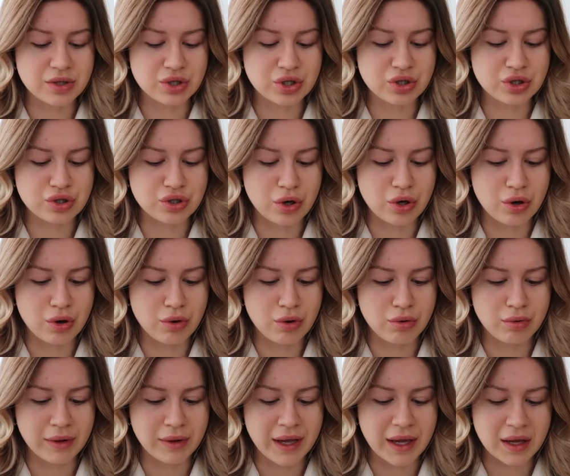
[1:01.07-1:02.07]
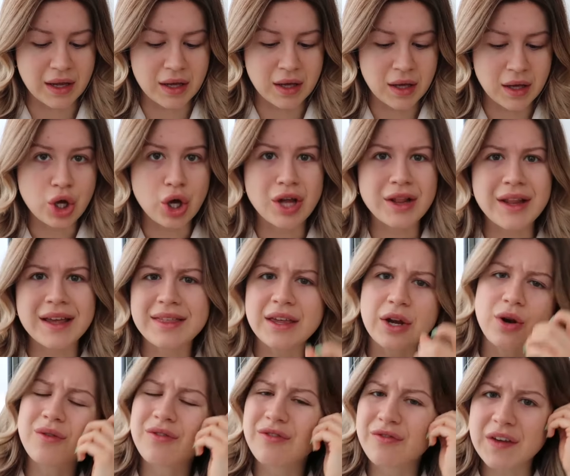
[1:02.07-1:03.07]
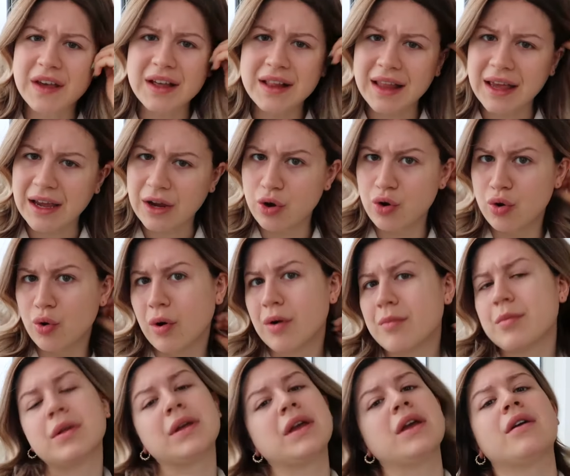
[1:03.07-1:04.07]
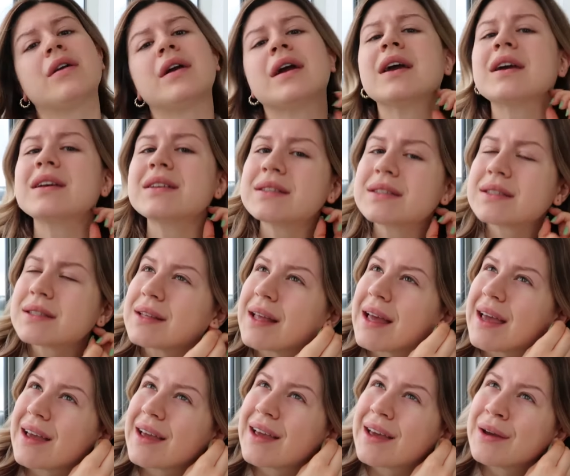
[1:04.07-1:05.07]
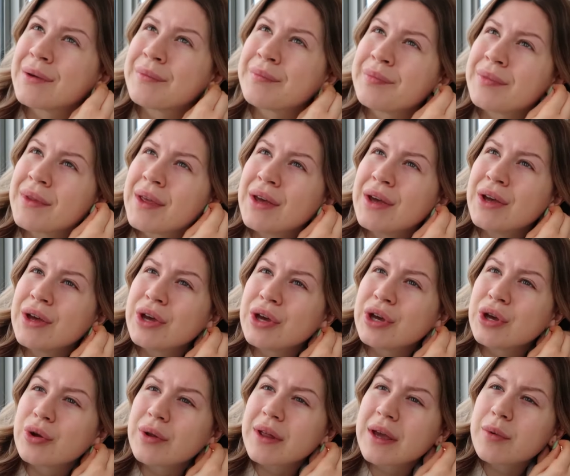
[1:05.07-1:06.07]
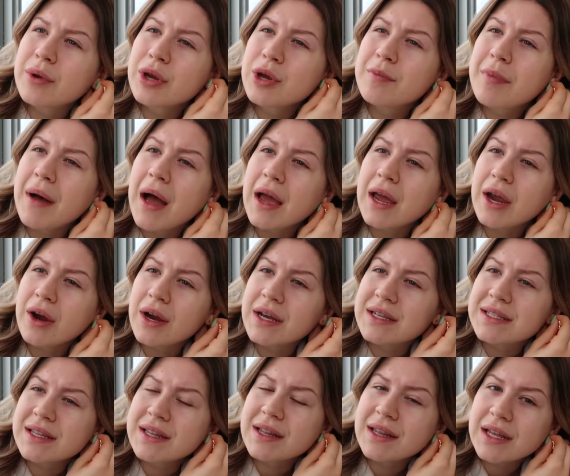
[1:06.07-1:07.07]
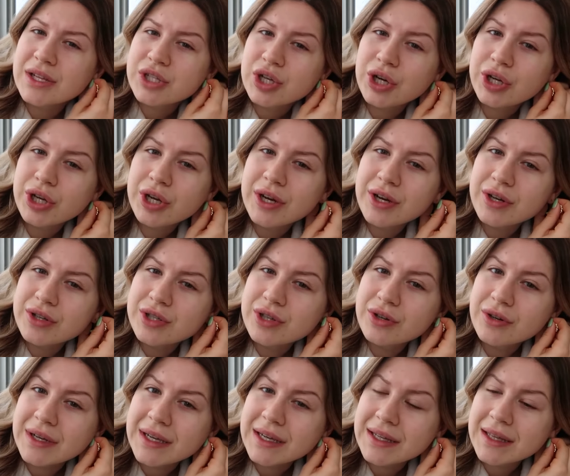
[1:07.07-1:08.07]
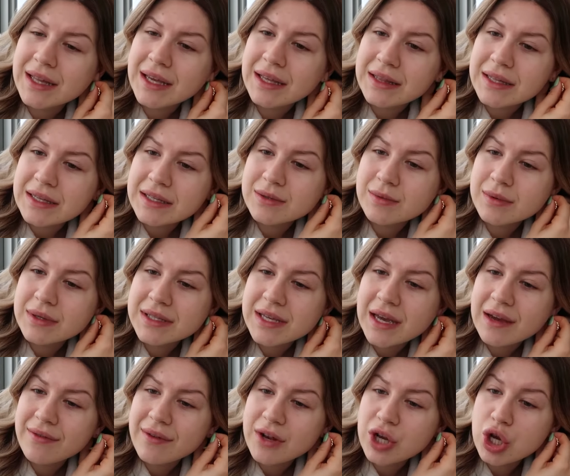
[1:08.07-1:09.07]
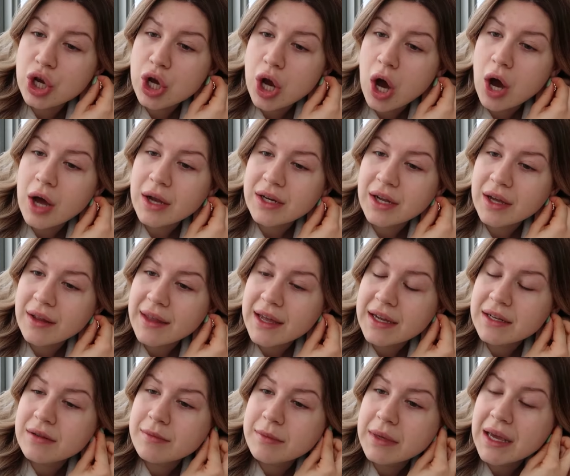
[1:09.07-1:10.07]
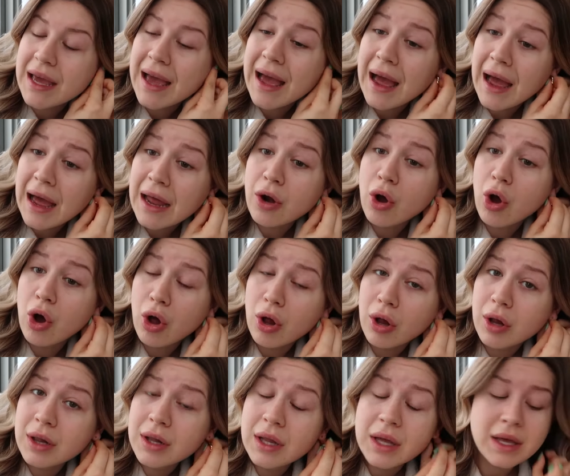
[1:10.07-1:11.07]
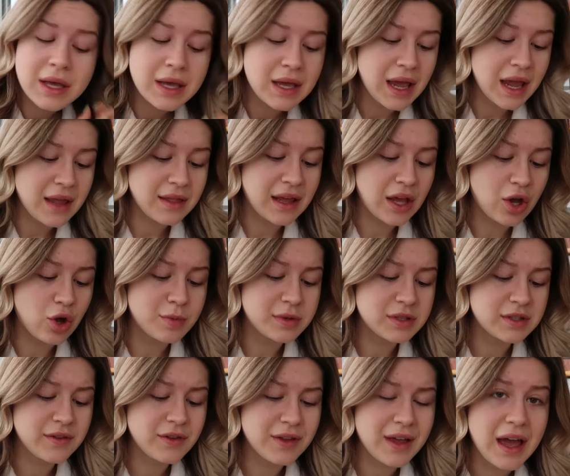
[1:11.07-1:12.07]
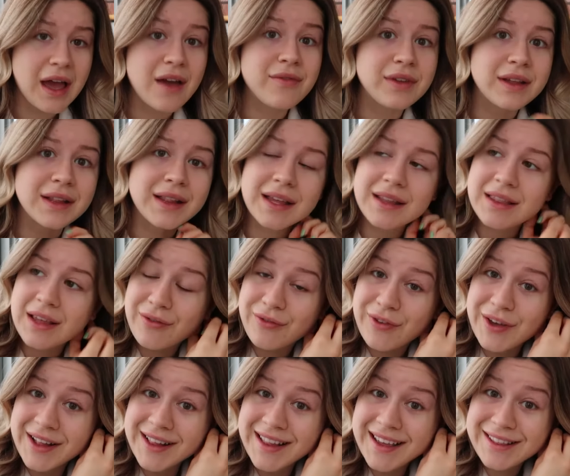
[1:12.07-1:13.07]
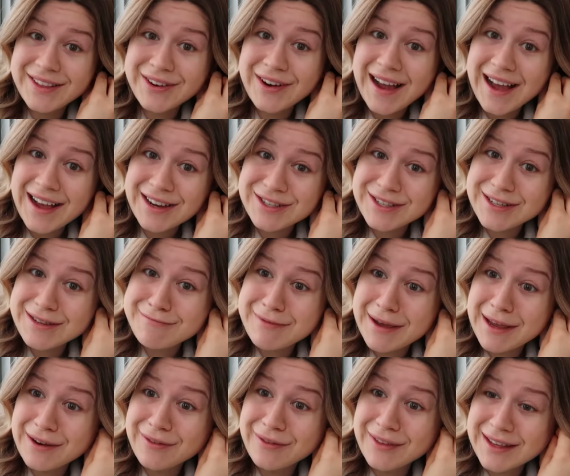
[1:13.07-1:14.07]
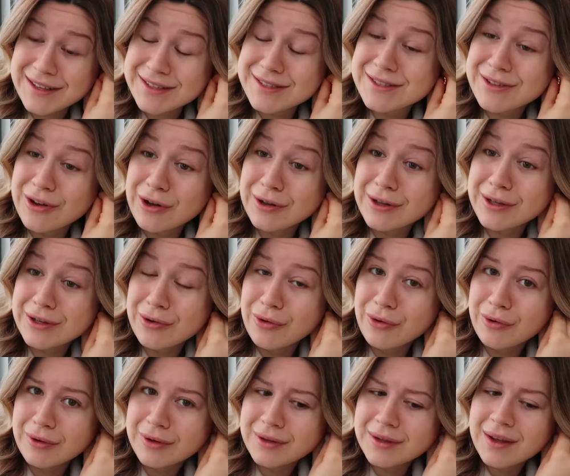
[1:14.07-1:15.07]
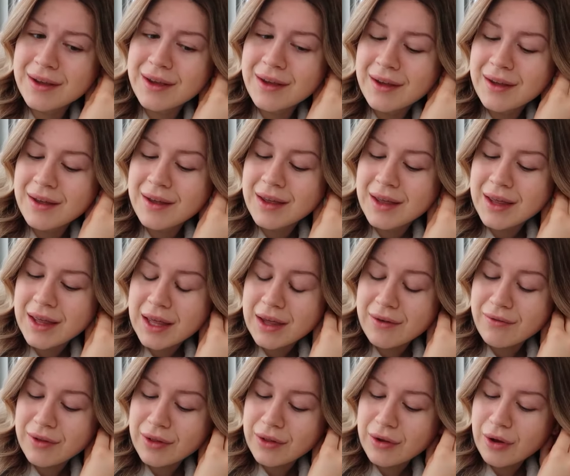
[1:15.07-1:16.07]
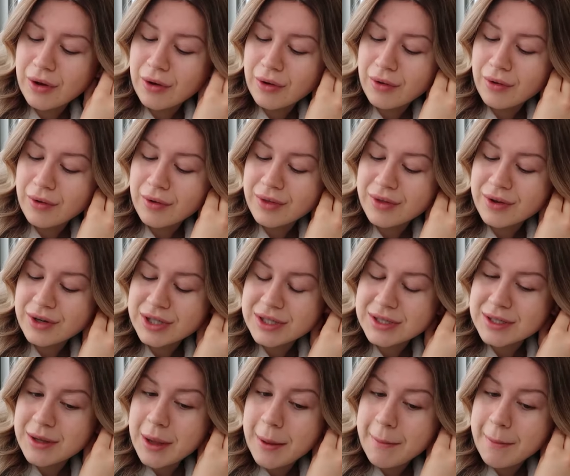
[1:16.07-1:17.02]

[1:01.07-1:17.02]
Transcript: are so like good. Like they don't feel like normal earrings. Like you know like when you buy earrings and they turn your ears green, like these ones have not done that to me at all. And they almost feel heavy, like they feel like they're actually made of like solid gold, even though they're just